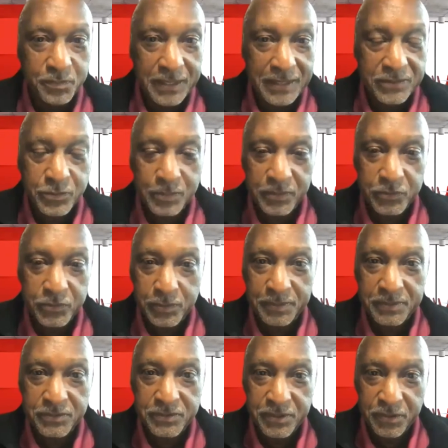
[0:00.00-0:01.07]
entrepreneurship
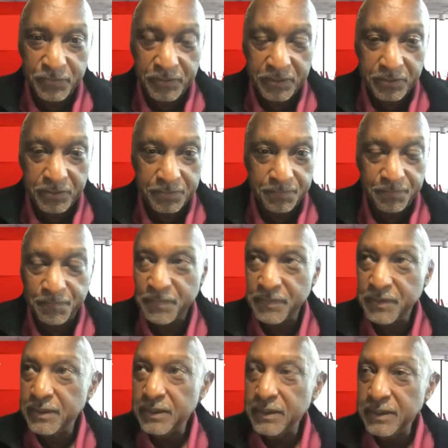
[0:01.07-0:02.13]
is difficult
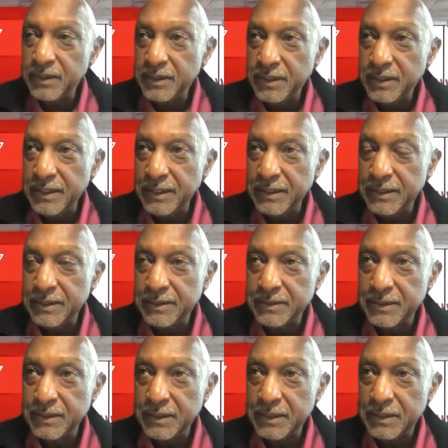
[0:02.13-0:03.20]

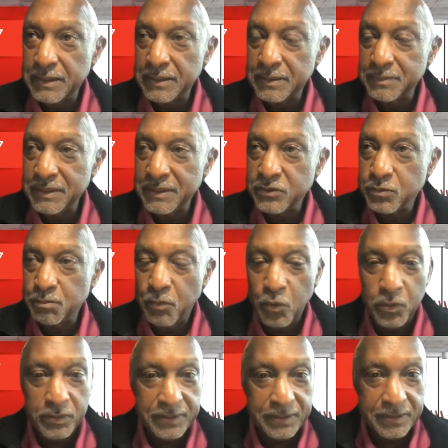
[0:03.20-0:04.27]
and it's
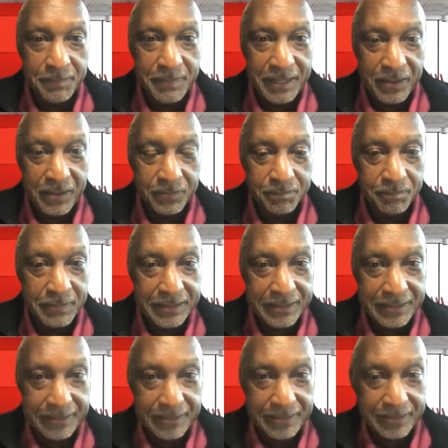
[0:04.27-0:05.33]
more than about
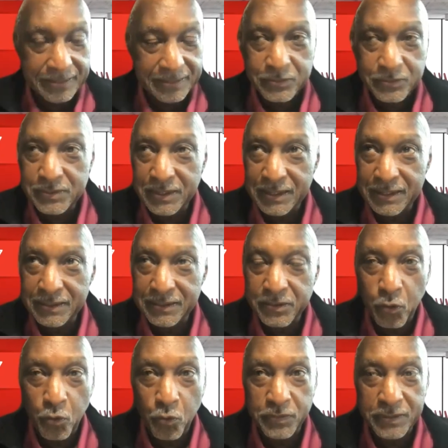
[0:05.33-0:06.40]
money. It's not an
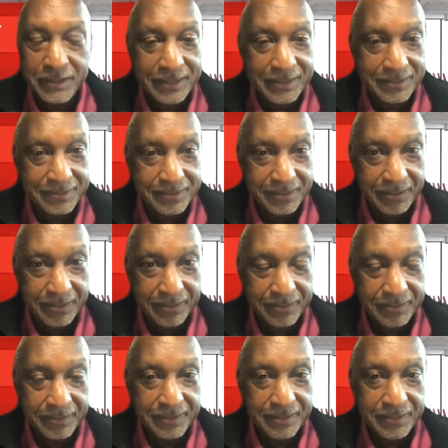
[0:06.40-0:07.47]
overnight
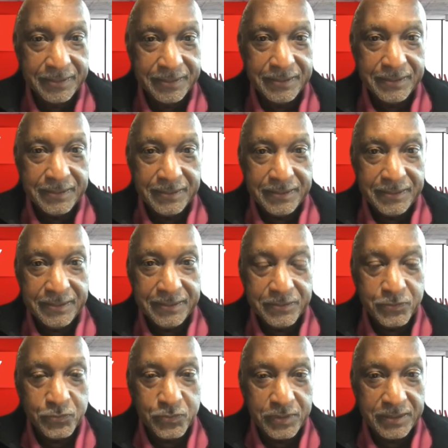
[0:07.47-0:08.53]
thing. It's